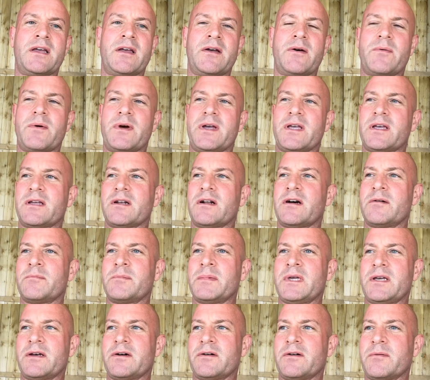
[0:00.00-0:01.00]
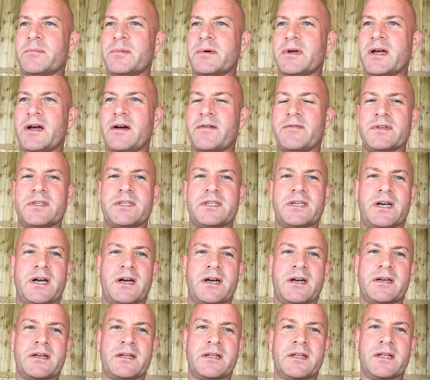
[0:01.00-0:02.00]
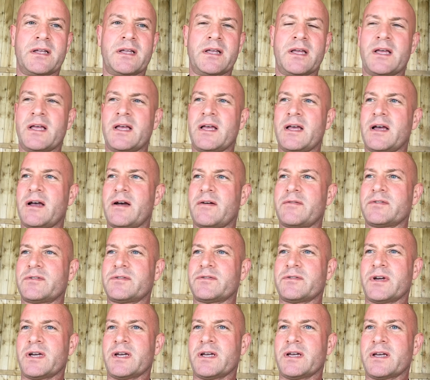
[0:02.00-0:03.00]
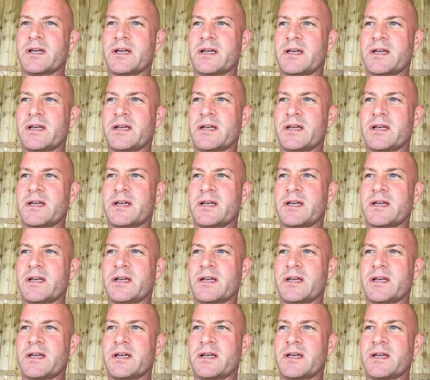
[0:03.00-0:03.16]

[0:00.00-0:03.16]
where you can all meet up, have a chat, have a drink,